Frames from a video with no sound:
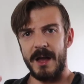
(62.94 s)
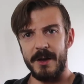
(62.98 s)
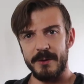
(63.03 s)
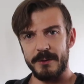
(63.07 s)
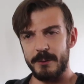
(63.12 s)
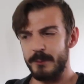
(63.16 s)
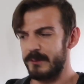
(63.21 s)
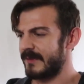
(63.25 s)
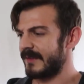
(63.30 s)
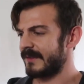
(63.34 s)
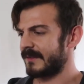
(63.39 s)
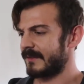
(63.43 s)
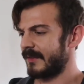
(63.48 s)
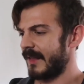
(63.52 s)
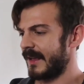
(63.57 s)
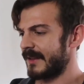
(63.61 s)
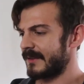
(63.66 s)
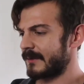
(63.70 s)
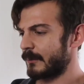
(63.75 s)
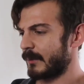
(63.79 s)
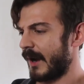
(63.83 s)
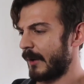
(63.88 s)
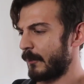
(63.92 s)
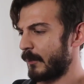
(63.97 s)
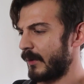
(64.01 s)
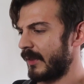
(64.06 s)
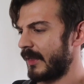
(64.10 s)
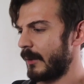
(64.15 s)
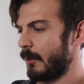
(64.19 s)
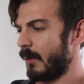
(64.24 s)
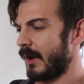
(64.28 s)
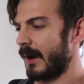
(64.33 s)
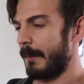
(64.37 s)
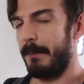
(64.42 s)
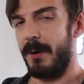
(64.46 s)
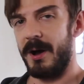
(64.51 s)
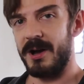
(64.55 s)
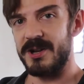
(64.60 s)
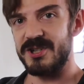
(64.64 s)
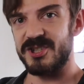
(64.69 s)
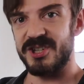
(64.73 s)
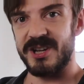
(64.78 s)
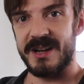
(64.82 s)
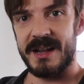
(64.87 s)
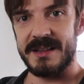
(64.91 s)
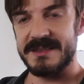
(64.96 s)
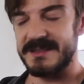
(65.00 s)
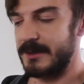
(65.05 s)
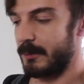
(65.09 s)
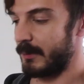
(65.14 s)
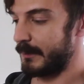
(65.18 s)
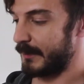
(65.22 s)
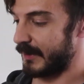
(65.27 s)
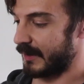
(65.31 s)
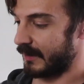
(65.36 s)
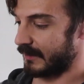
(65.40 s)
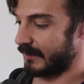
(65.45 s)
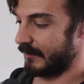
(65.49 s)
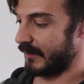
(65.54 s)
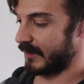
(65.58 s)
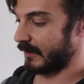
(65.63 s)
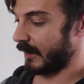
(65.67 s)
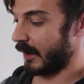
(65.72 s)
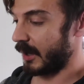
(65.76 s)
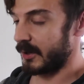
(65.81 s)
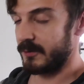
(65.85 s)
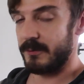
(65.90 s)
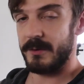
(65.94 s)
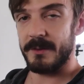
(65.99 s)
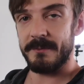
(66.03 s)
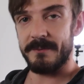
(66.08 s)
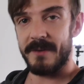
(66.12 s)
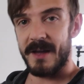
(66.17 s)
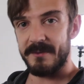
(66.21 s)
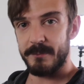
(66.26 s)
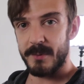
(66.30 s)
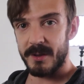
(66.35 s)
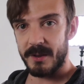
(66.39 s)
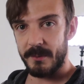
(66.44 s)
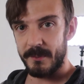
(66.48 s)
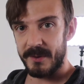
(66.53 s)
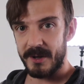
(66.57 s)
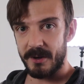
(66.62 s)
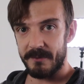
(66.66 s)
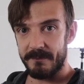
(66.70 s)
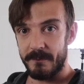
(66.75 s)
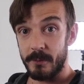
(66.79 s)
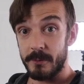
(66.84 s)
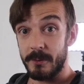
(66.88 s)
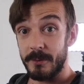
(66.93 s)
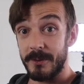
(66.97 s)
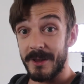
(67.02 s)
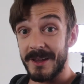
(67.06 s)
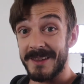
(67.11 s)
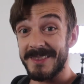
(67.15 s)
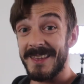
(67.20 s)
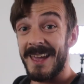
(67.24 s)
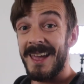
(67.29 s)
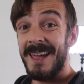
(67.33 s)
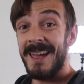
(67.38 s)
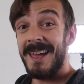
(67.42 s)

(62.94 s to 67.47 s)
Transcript: I'll use this lens when I really want to punch in on someone because of its 105mm focal length.